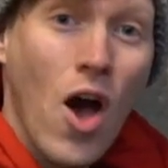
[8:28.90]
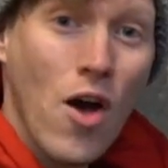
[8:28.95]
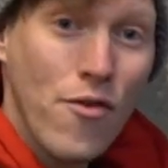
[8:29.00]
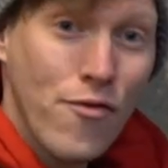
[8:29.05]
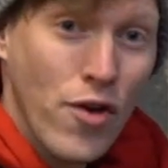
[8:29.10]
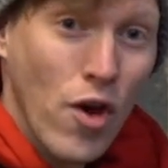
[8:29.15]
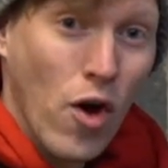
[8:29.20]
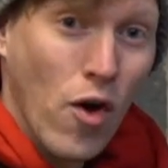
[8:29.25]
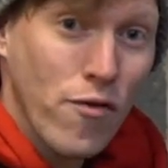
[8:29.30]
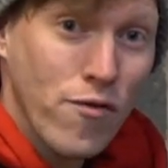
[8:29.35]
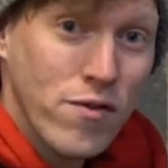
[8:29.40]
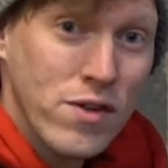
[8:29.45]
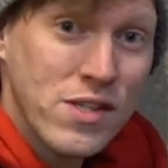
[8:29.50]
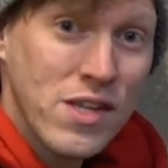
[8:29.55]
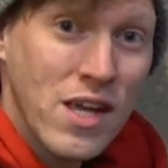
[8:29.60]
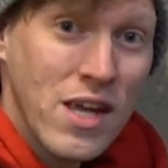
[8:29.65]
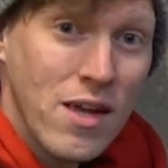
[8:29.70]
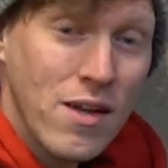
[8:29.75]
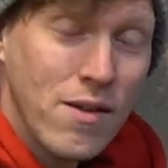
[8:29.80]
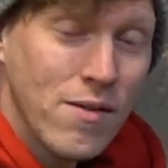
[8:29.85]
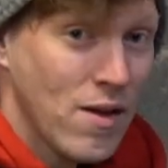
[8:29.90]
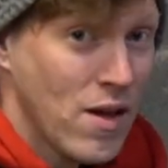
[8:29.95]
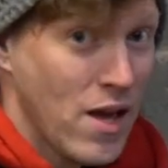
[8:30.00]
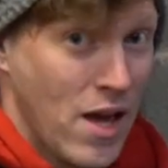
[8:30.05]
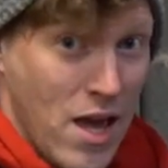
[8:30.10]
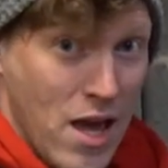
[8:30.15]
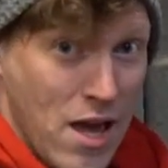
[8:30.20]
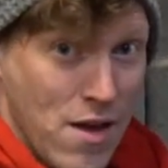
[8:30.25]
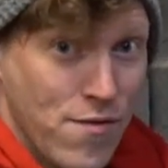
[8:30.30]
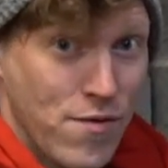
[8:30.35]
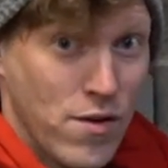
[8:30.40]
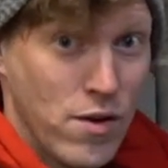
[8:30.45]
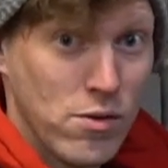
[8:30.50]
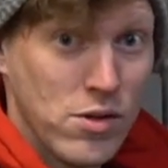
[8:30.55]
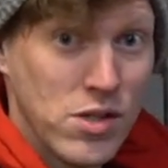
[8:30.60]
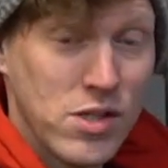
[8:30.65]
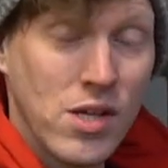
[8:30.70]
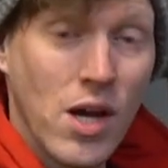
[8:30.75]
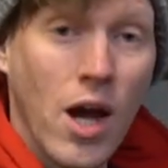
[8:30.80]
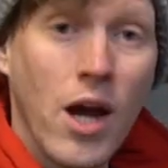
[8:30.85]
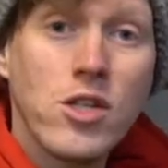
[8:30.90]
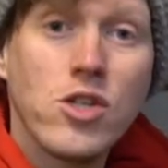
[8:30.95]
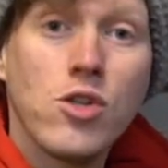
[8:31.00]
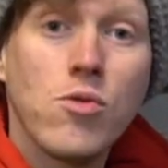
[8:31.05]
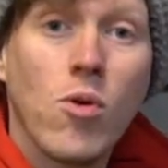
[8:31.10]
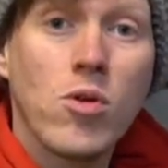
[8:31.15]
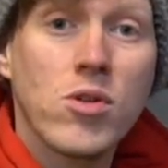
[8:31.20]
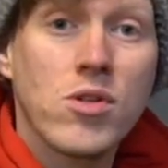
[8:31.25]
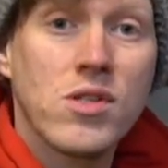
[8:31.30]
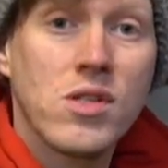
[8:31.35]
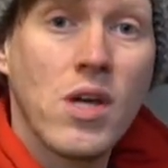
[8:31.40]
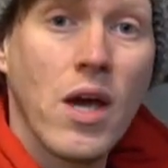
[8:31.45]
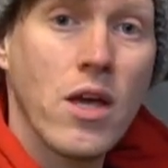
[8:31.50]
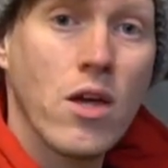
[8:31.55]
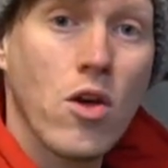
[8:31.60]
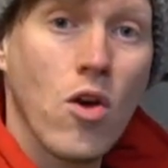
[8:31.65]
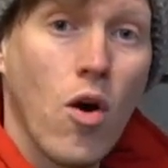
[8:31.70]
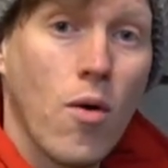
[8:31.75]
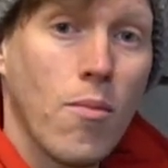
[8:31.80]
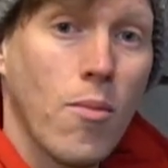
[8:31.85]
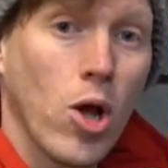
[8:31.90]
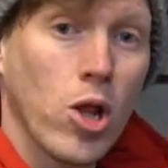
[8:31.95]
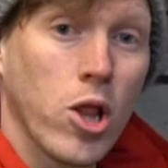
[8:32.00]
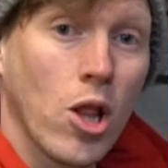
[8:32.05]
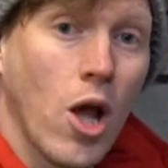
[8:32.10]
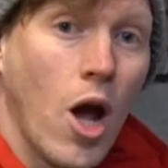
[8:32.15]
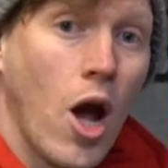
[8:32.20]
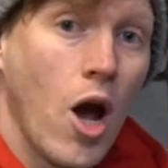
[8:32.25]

of your visit, if you decide you want to take your model